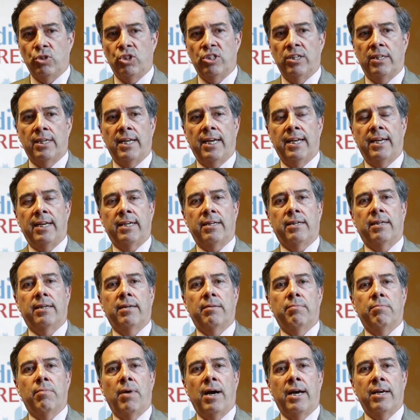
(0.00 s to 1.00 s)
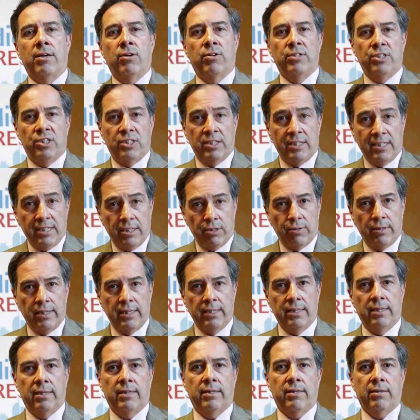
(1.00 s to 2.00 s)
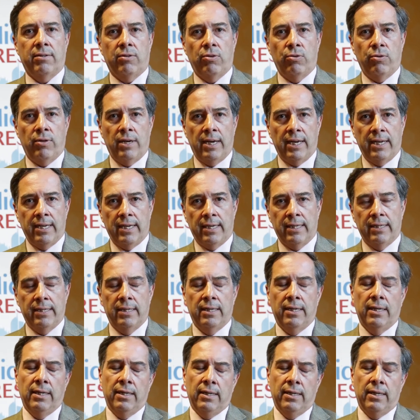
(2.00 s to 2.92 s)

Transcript: genetic bioengineering, creating